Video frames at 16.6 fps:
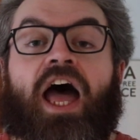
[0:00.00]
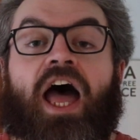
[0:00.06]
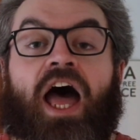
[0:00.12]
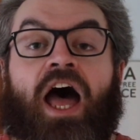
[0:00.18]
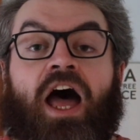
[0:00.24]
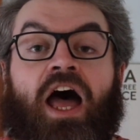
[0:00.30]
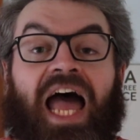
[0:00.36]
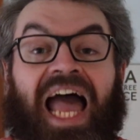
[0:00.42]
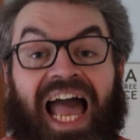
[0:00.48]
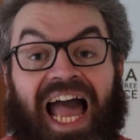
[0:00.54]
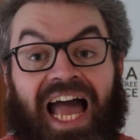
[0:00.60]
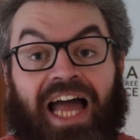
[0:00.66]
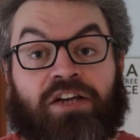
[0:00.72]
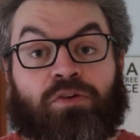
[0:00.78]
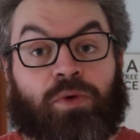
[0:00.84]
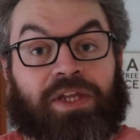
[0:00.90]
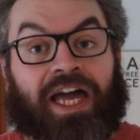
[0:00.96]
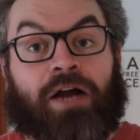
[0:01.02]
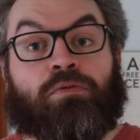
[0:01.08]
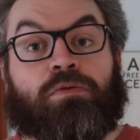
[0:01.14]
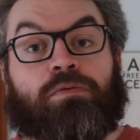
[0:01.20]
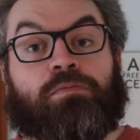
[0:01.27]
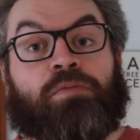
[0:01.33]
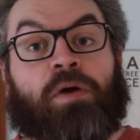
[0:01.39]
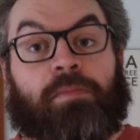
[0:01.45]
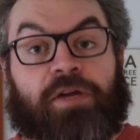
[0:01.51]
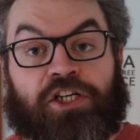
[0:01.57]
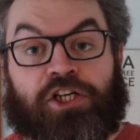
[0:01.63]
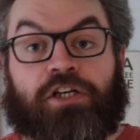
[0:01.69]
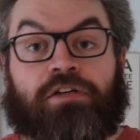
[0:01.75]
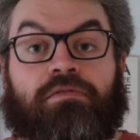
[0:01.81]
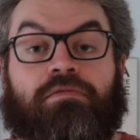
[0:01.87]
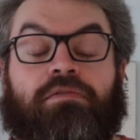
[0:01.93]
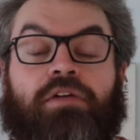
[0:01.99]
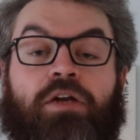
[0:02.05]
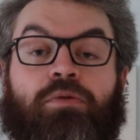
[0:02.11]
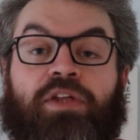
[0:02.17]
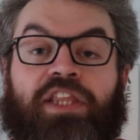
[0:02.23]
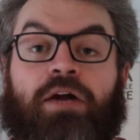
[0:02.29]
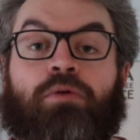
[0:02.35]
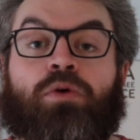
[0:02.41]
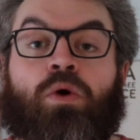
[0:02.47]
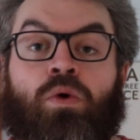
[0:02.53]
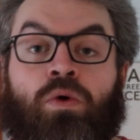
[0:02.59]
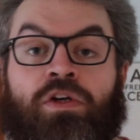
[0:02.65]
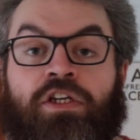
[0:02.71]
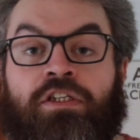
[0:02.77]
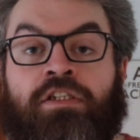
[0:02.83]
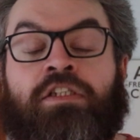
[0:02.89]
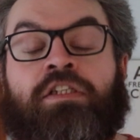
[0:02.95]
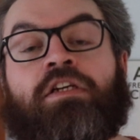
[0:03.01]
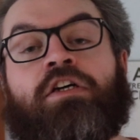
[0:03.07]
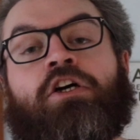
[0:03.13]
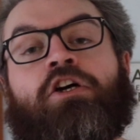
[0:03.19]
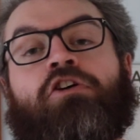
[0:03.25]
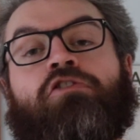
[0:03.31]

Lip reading: had, without permission and without orders,